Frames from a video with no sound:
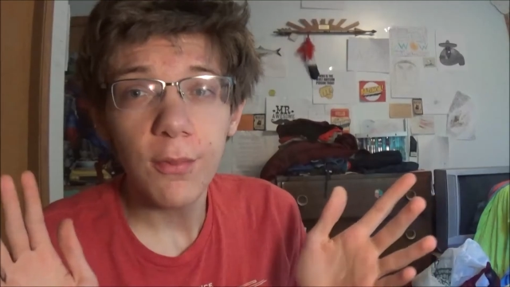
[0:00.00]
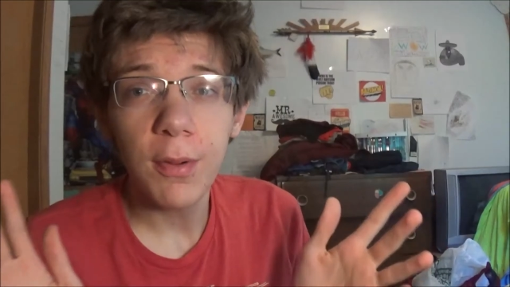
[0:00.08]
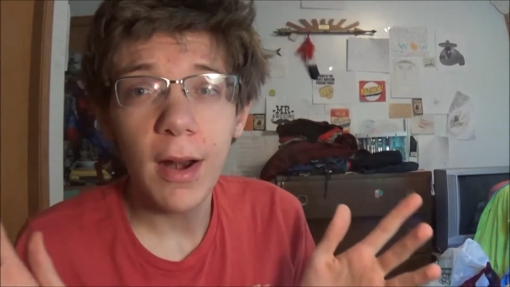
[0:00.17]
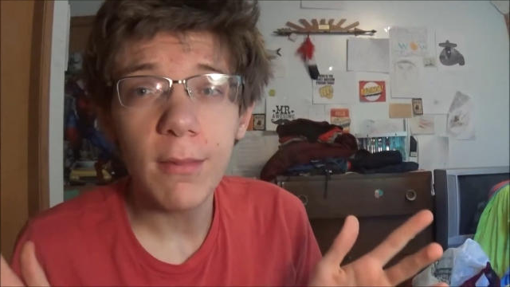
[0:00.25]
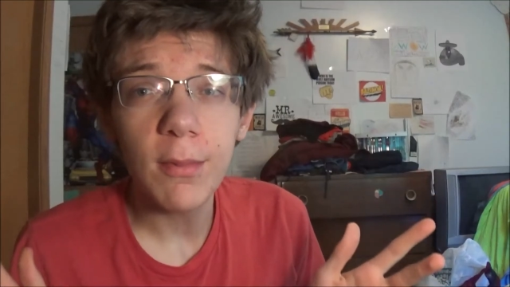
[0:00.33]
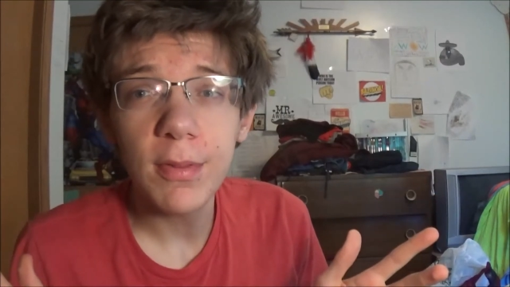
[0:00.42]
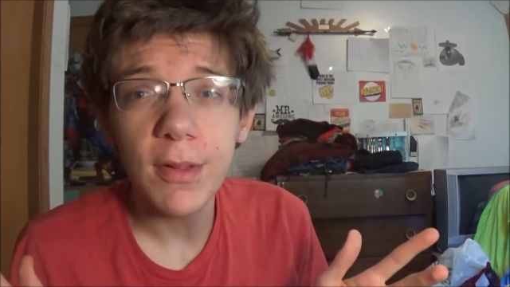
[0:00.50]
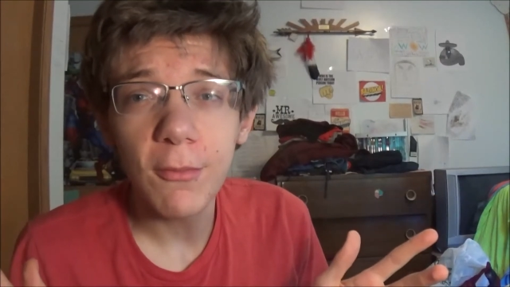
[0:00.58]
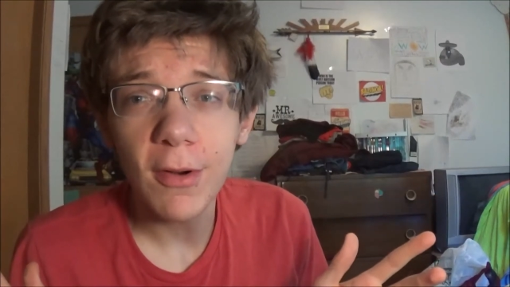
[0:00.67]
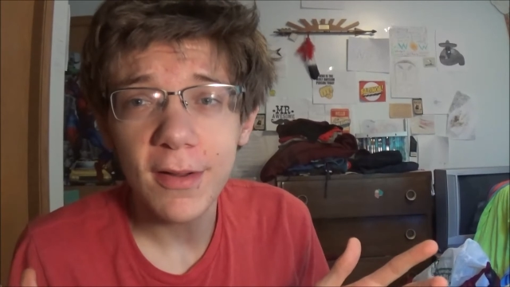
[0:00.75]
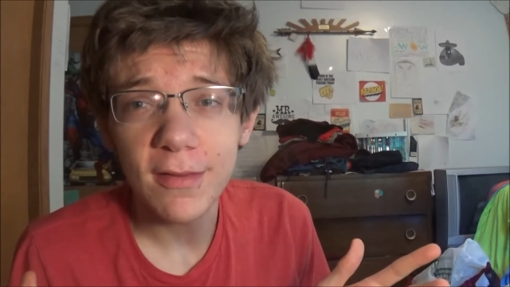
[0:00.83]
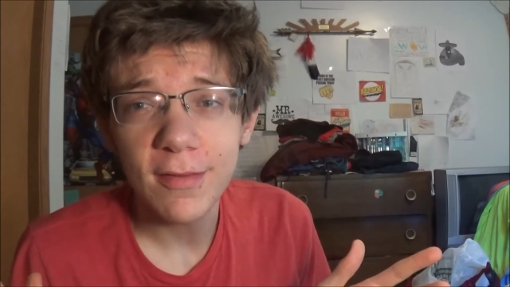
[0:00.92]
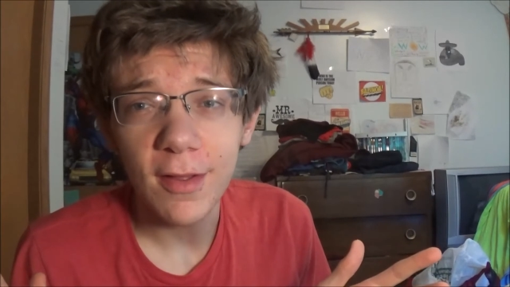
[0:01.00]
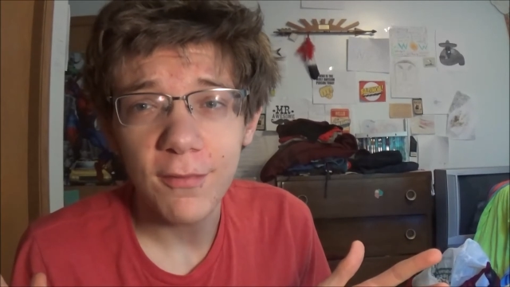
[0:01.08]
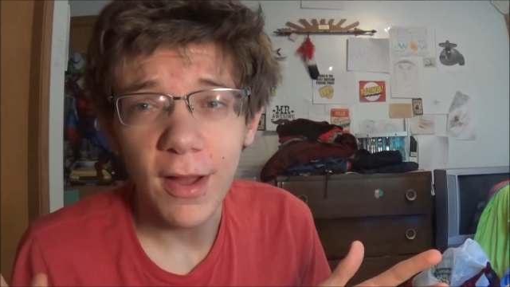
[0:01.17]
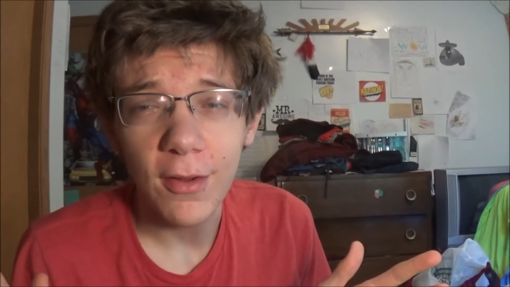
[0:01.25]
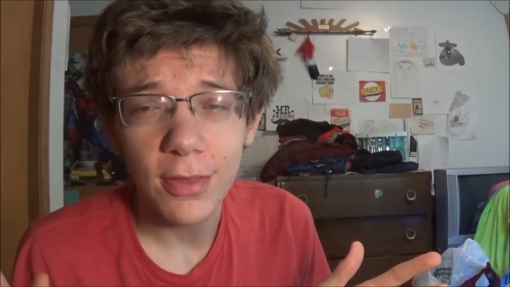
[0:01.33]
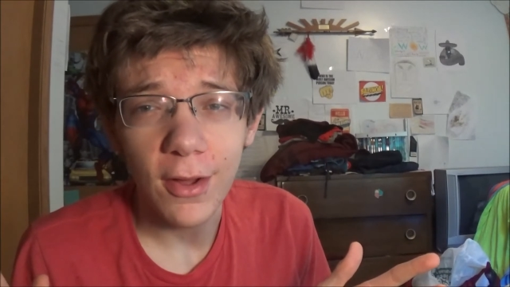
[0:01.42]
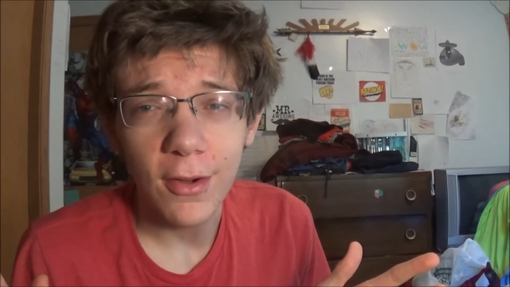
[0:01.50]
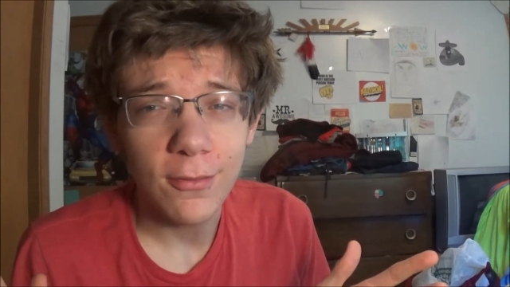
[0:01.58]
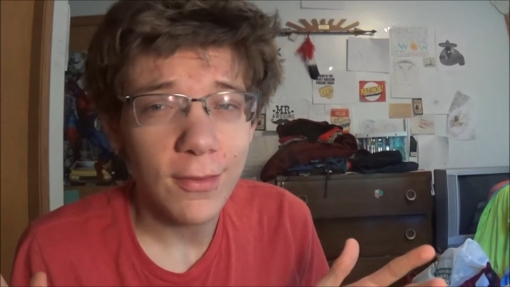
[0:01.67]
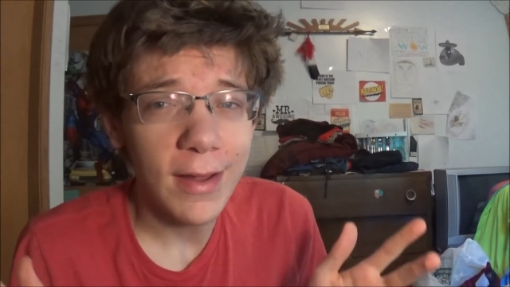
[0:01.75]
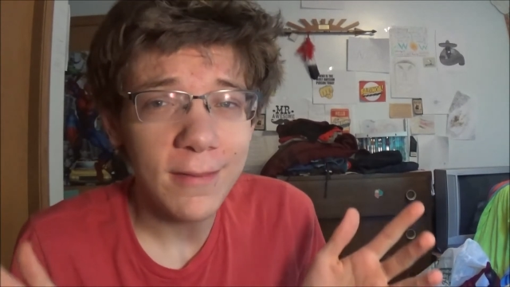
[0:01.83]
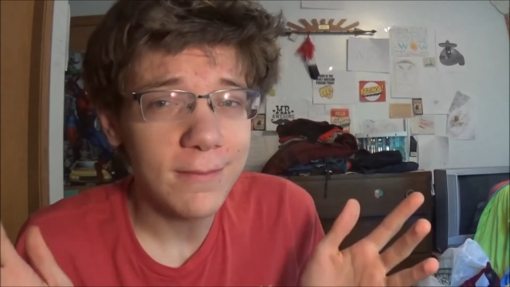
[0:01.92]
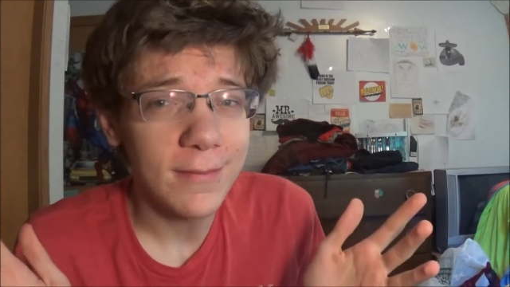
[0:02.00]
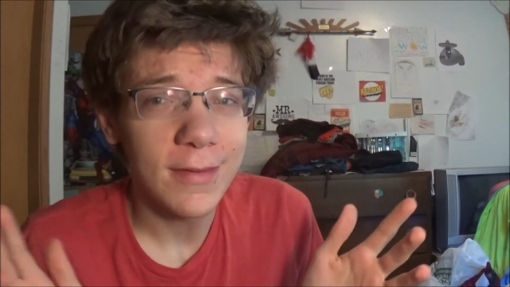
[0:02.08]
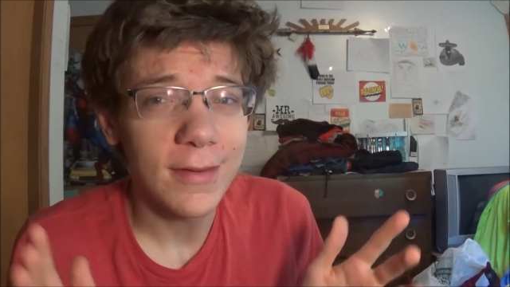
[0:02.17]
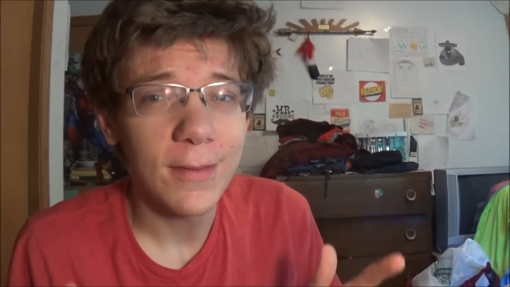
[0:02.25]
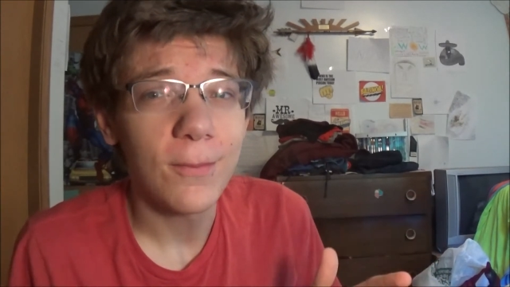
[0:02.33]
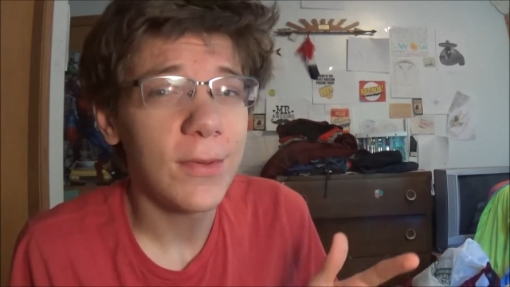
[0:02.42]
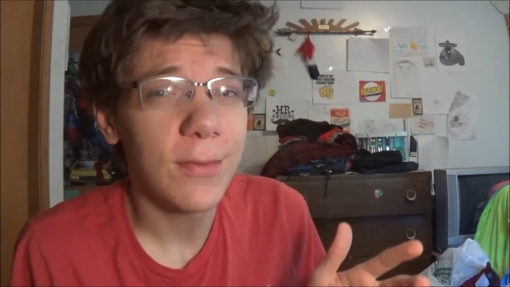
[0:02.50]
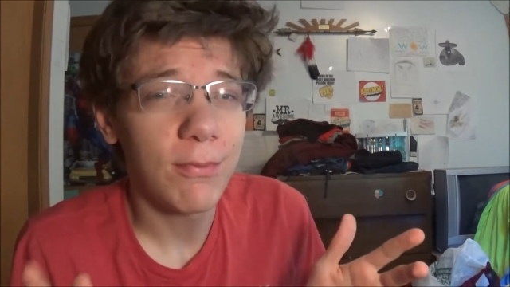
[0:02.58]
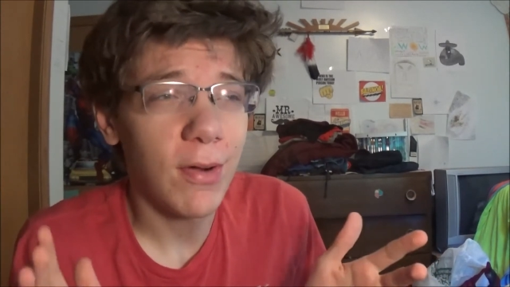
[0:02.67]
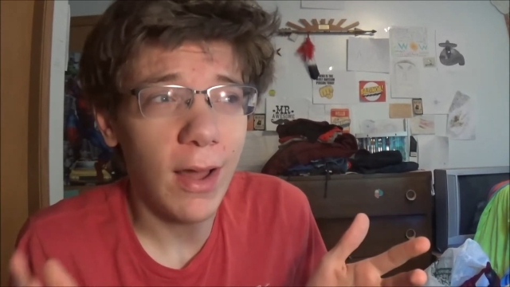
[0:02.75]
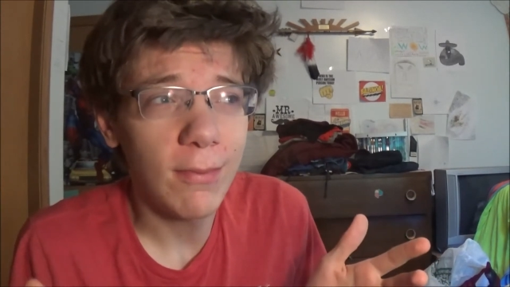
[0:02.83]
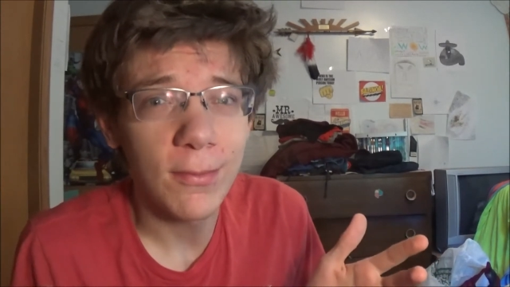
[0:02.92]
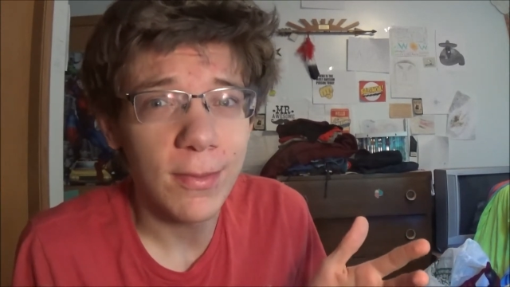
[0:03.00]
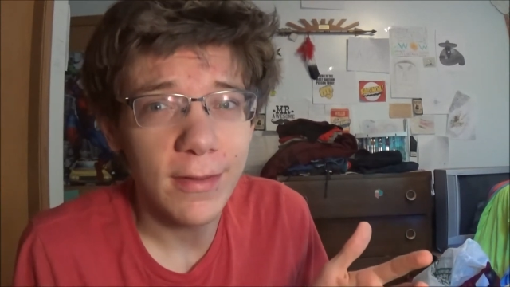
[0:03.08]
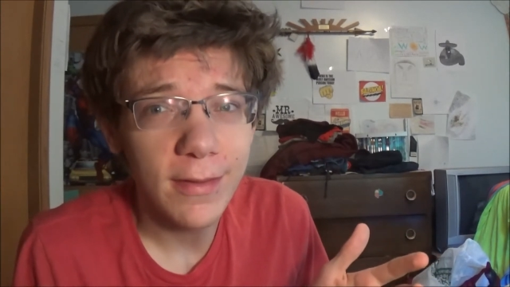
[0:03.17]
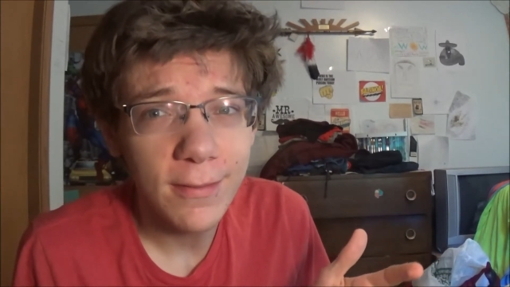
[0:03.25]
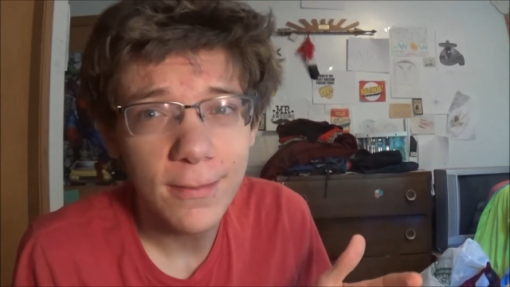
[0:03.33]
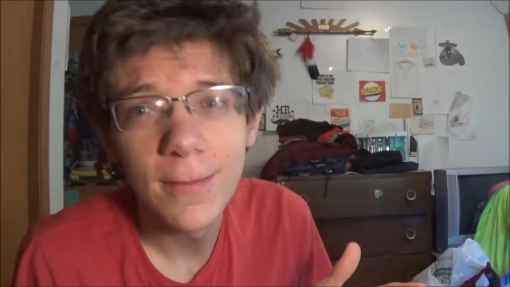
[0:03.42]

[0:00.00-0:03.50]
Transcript: probably work itself out, though, right? Be probably.